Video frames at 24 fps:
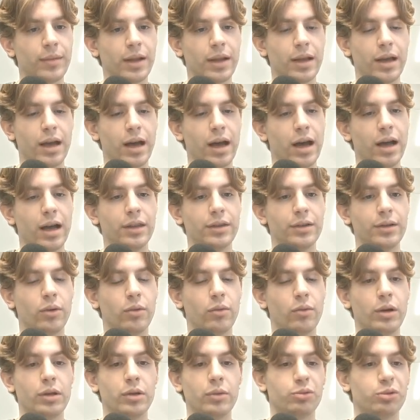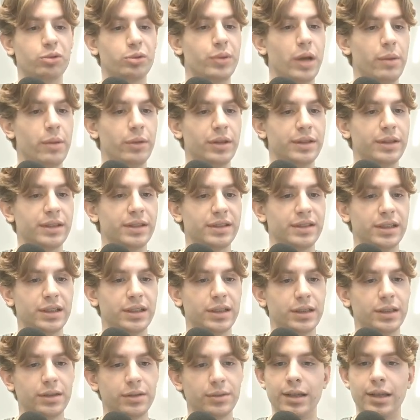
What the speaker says: and when a prepayment is needed.